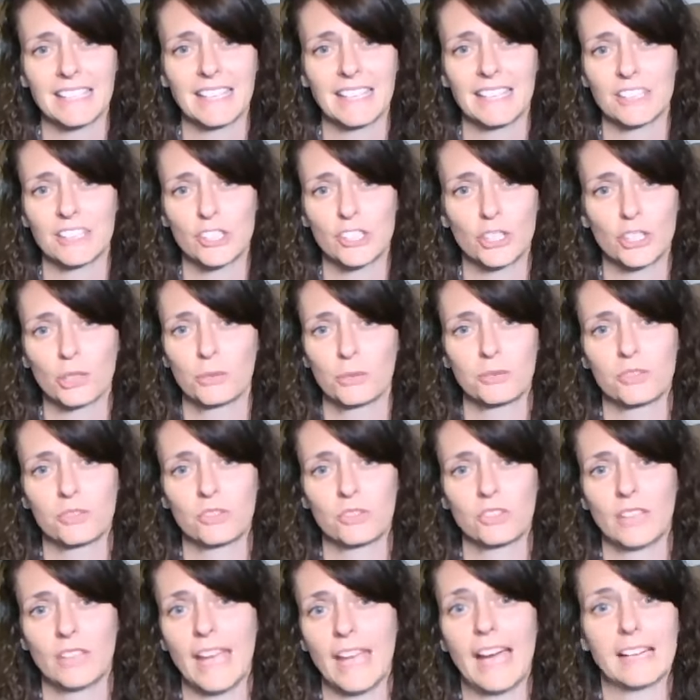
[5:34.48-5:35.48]
she'll
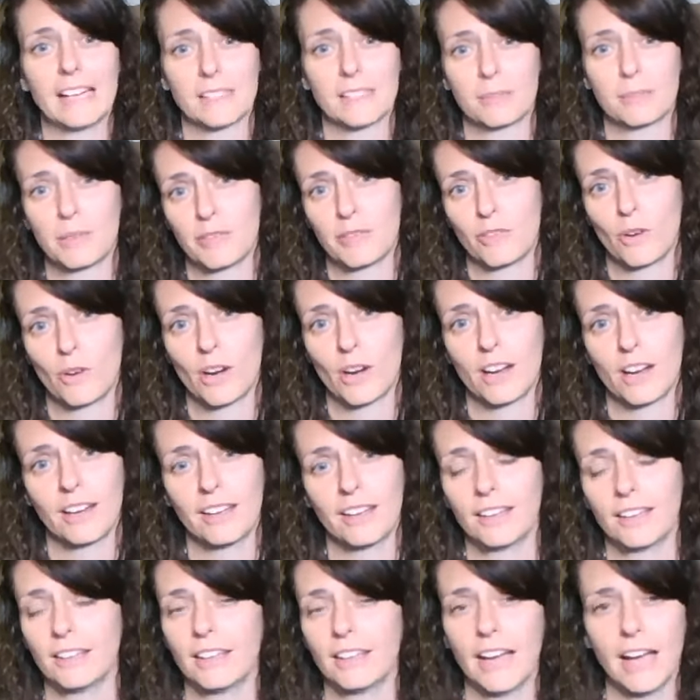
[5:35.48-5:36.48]
ask me for it,
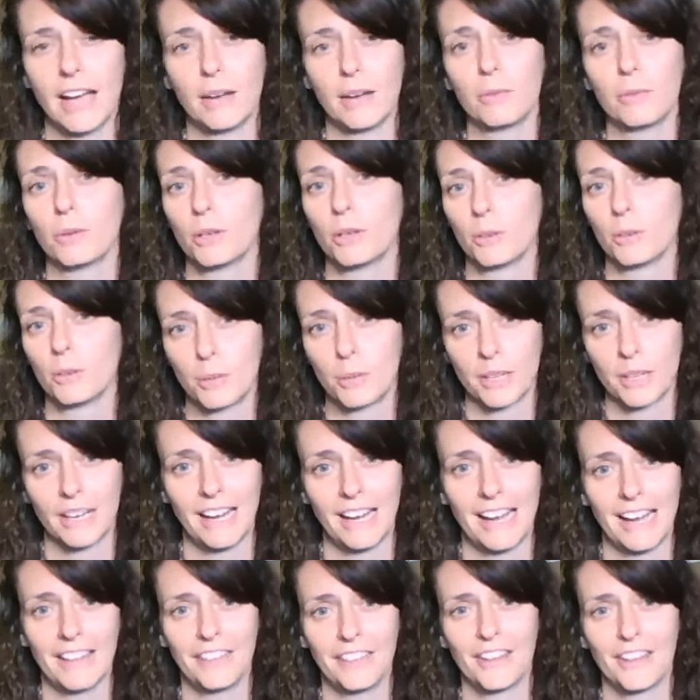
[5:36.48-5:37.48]
and I will put it
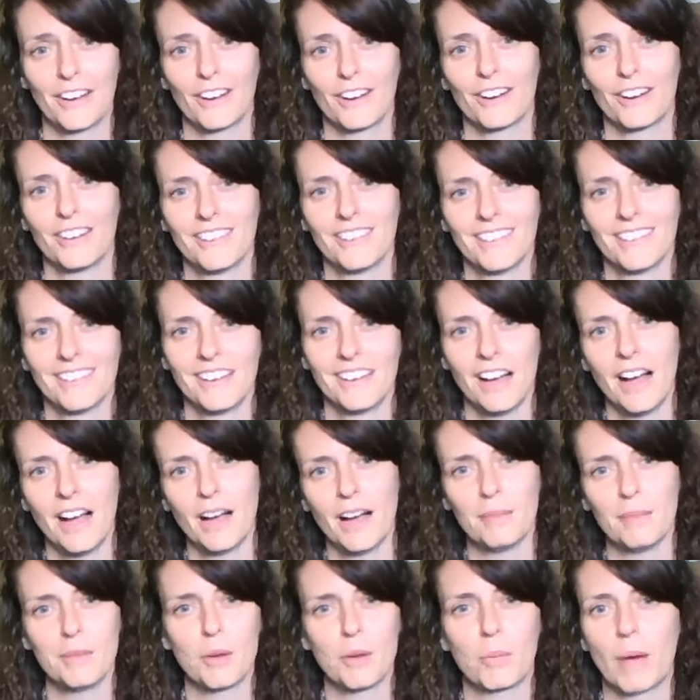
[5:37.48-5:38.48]
on there,
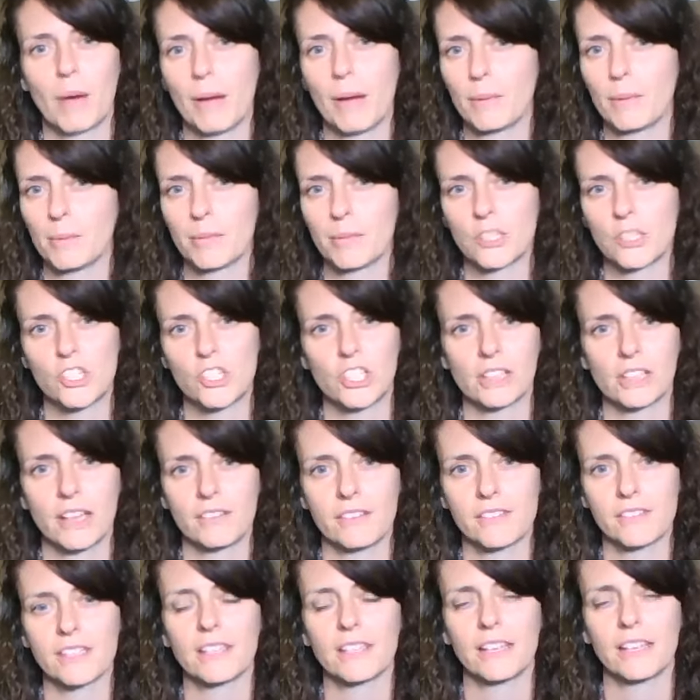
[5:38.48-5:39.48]
no problem, and she
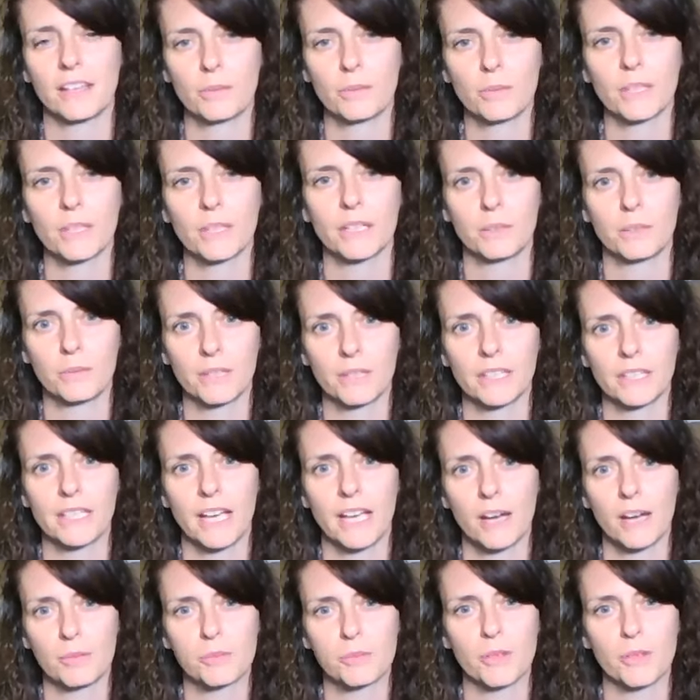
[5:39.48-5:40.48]
loves it. It really, really
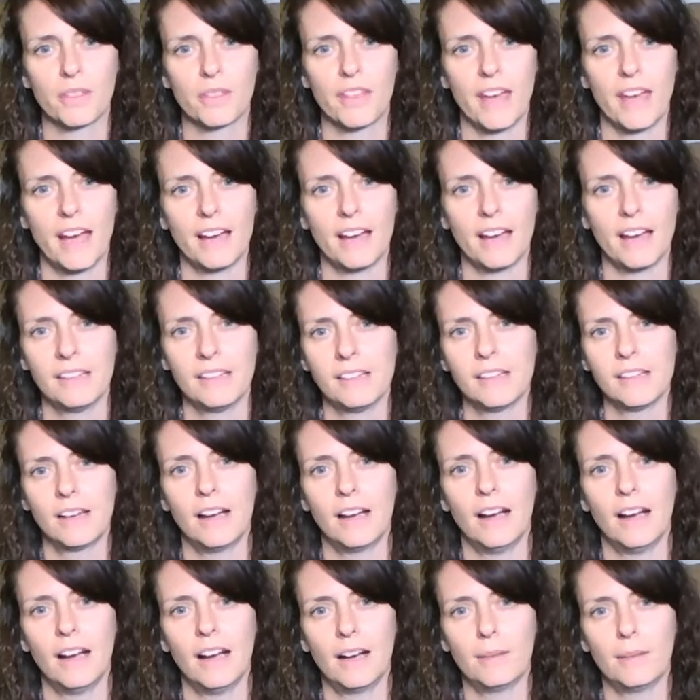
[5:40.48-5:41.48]
helps with that.
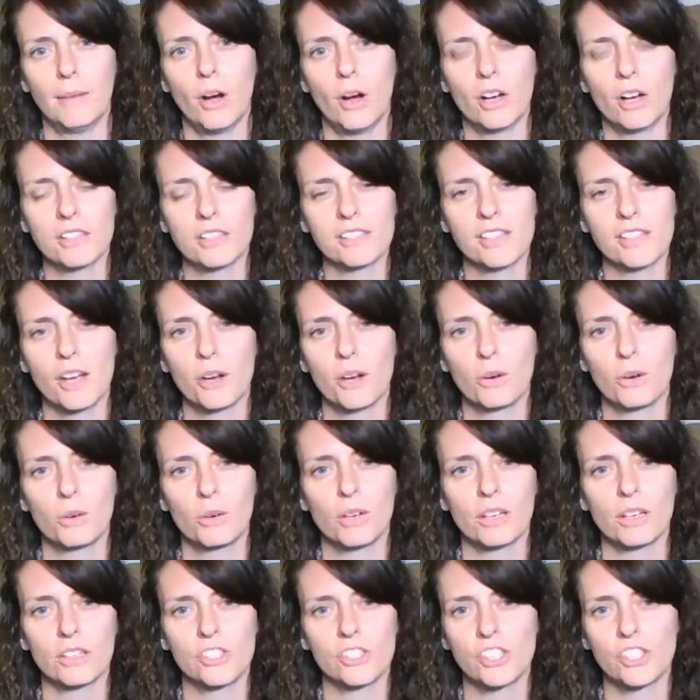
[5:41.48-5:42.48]
Also,
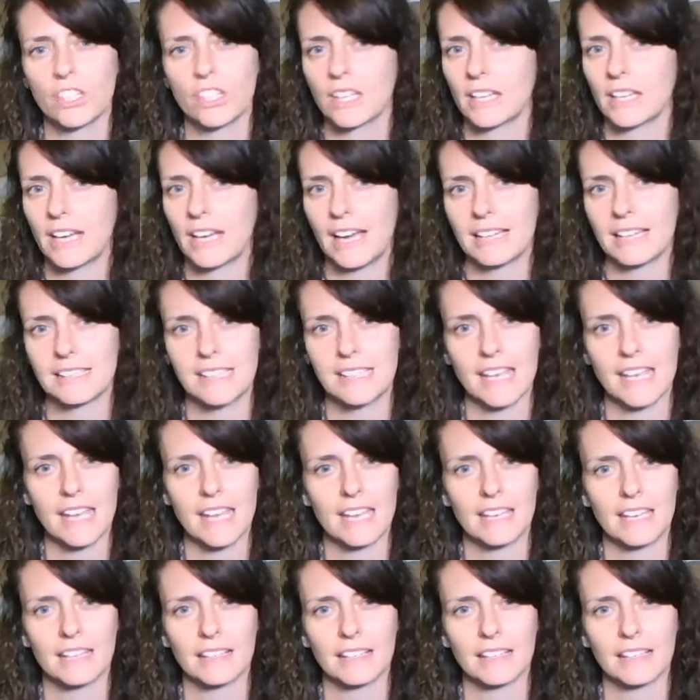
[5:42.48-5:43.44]
she cannot take